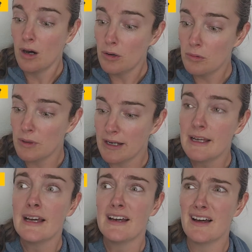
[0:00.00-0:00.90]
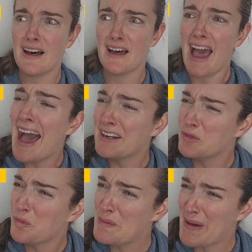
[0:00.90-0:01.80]
Oh, hadn't
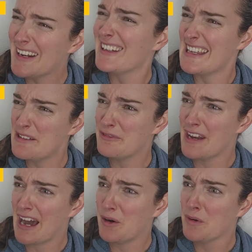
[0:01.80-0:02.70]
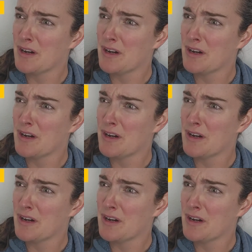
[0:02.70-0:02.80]
we better leave now?